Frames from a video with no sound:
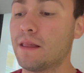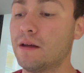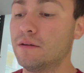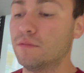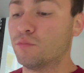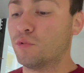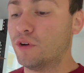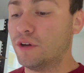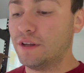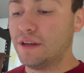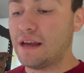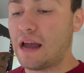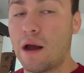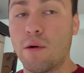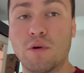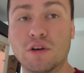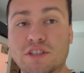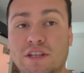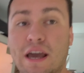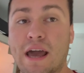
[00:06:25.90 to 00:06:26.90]
Really, I
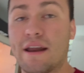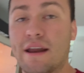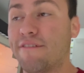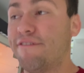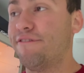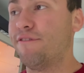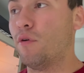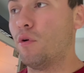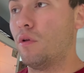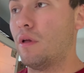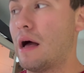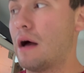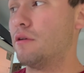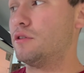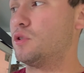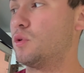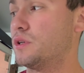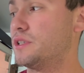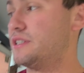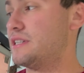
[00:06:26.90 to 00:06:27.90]
wish I had a full
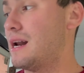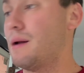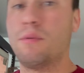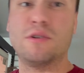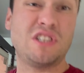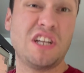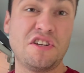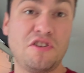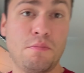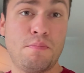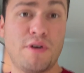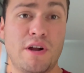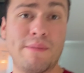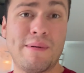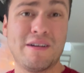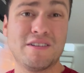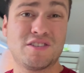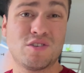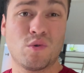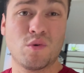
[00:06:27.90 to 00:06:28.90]
outdoor setup, which I do put him
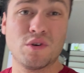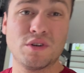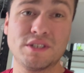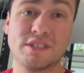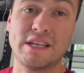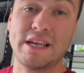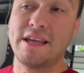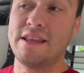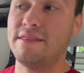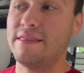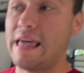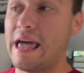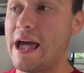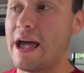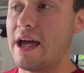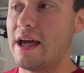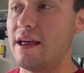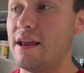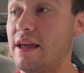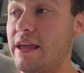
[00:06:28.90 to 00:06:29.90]
outdoors in that